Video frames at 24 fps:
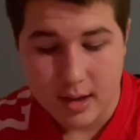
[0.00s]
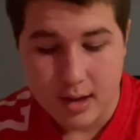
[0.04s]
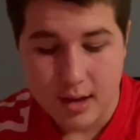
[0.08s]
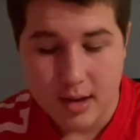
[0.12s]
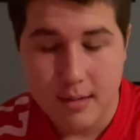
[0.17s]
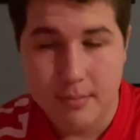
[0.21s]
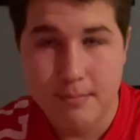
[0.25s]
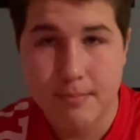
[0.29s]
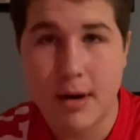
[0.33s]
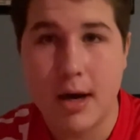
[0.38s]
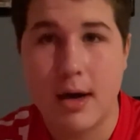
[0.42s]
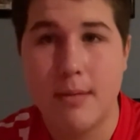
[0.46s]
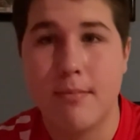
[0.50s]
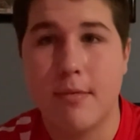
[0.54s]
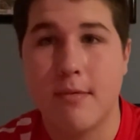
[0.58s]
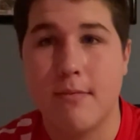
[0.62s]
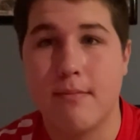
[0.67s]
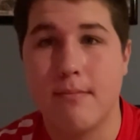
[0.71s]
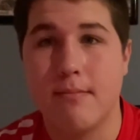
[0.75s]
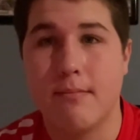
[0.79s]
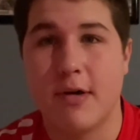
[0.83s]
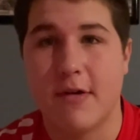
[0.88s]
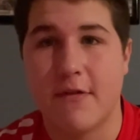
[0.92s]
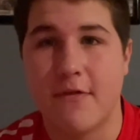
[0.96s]
But
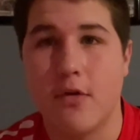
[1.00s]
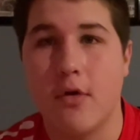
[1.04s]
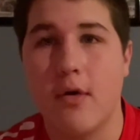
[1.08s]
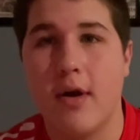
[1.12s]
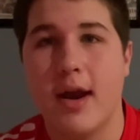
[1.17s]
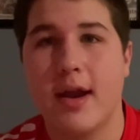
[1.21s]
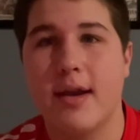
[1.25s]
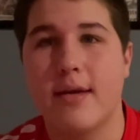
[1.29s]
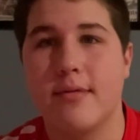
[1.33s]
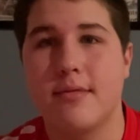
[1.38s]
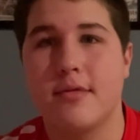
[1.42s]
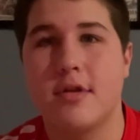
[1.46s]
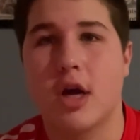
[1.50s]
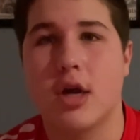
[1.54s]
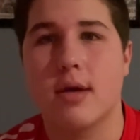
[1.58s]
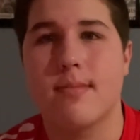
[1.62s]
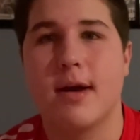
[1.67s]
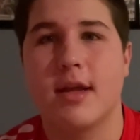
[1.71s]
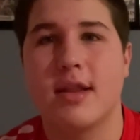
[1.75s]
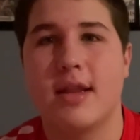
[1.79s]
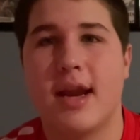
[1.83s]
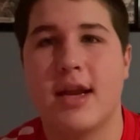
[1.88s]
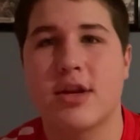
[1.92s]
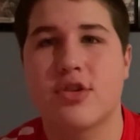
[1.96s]
before I talk
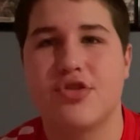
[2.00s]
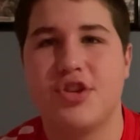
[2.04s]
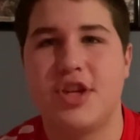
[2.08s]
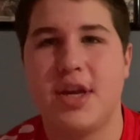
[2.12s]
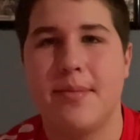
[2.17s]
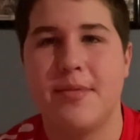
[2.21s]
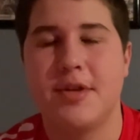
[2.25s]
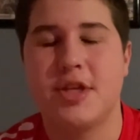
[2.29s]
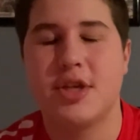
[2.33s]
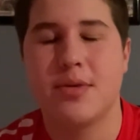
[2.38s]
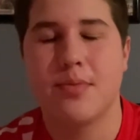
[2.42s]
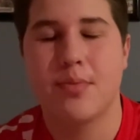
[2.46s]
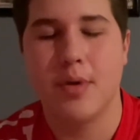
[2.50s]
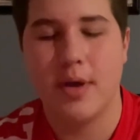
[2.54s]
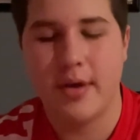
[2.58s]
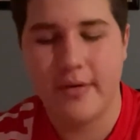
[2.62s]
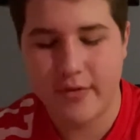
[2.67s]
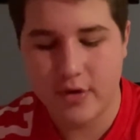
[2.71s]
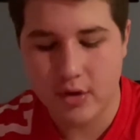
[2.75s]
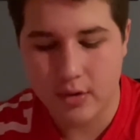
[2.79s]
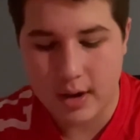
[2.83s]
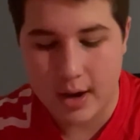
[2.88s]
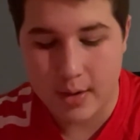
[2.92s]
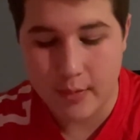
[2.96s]
about the national championship
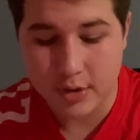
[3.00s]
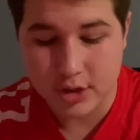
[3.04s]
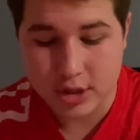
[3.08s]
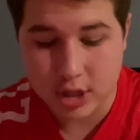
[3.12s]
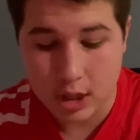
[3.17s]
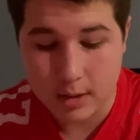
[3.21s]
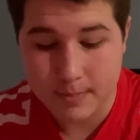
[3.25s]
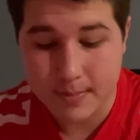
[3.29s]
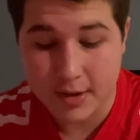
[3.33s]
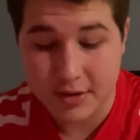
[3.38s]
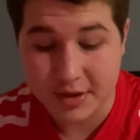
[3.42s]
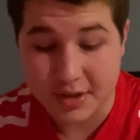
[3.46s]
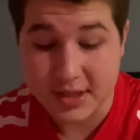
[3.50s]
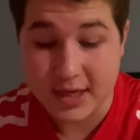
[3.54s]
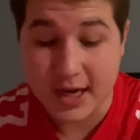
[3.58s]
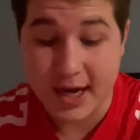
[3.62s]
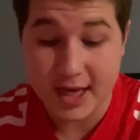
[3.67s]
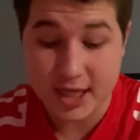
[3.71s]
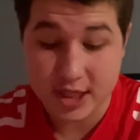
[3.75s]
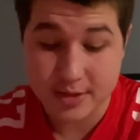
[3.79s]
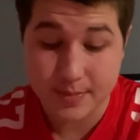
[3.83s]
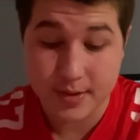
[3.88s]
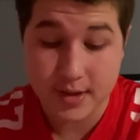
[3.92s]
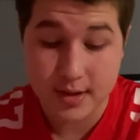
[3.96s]
preview, I want to talk about this
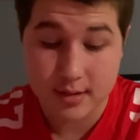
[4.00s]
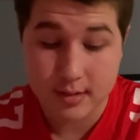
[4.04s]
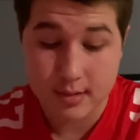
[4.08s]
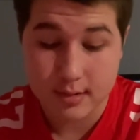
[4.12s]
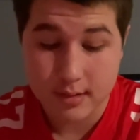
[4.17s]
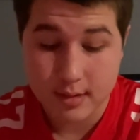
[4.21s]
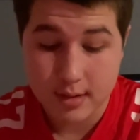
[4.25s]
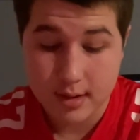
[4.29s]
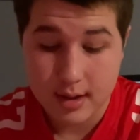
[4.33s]
Heisman.